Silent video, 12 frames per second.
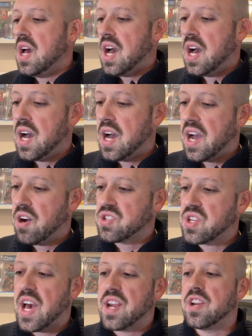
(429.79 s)
I
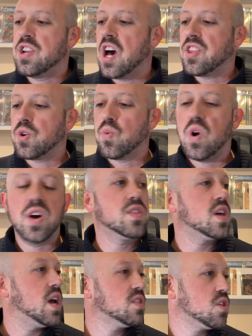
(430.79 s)
also had another one
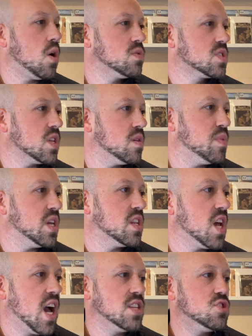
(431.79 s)
that I thought was going to be a
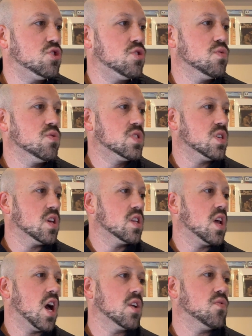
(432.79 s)
9.2 to
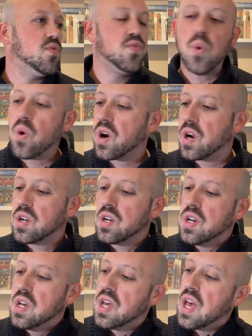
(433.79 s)
9.4.
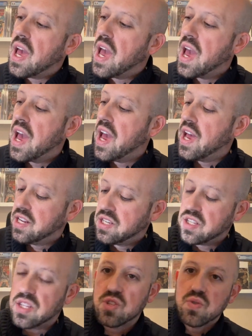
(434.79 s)
And
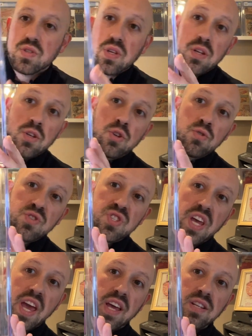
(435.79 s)
this was a
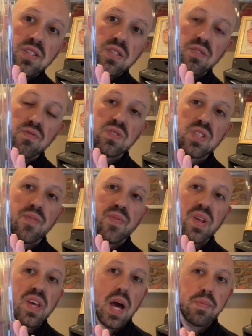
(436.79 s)
newsstand. There was
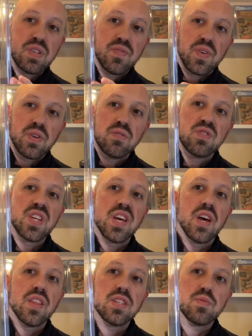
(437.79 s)
definitely an option for a
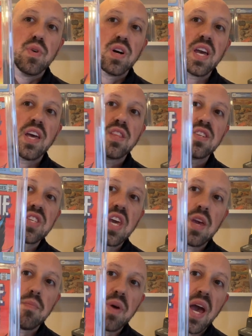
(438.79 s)
newsstand on this book. And this
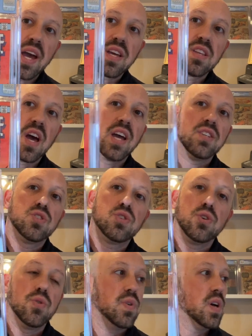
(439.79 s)
came back
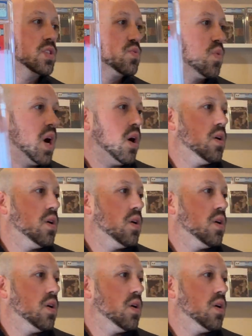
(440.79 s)
9.2 as well.